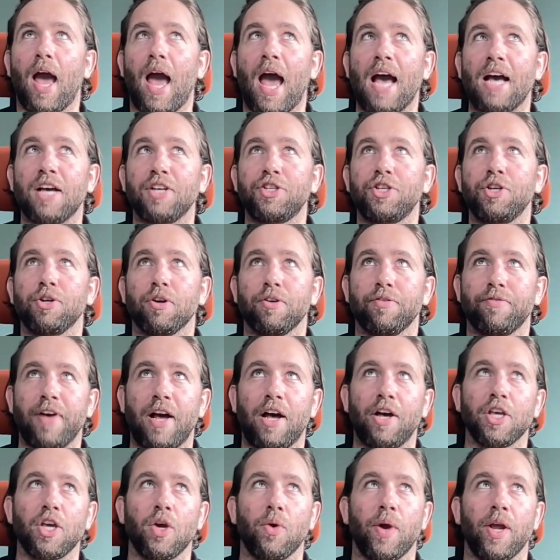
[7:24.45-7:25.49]
As you're
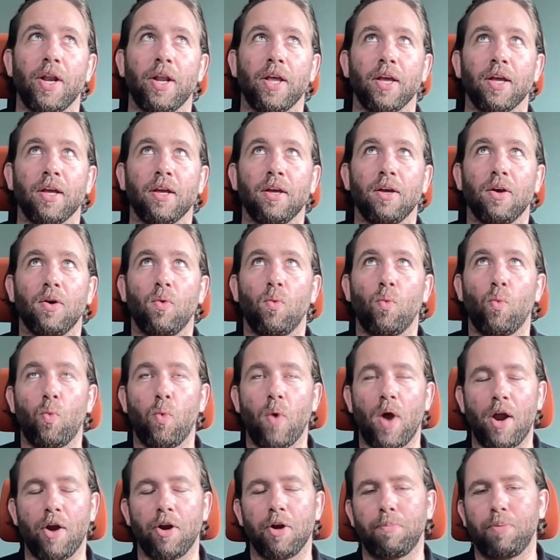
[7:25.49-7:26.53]
evaluating
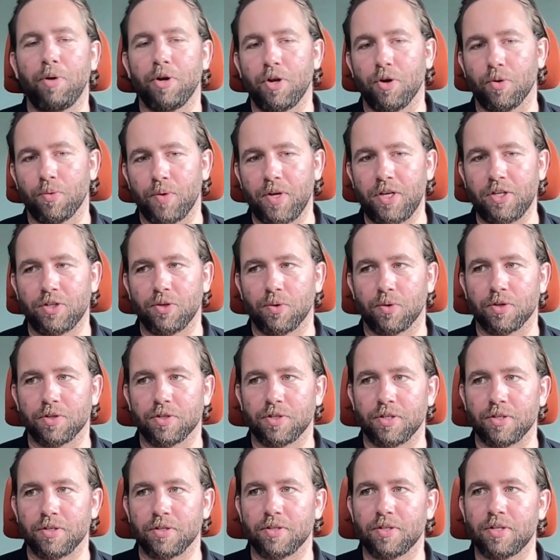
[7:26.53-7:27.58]
where to put your
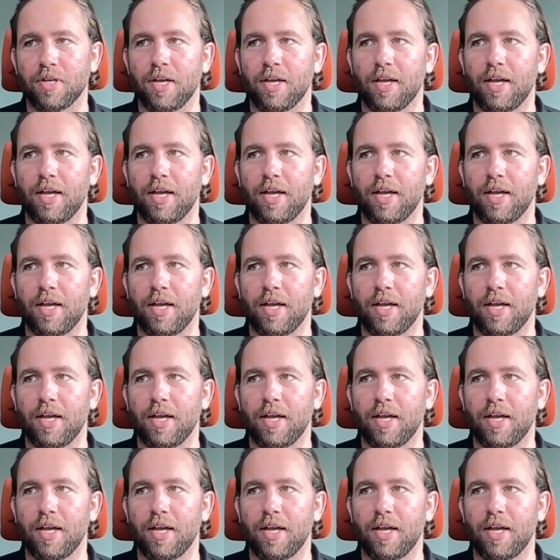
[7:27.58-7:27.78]
resources,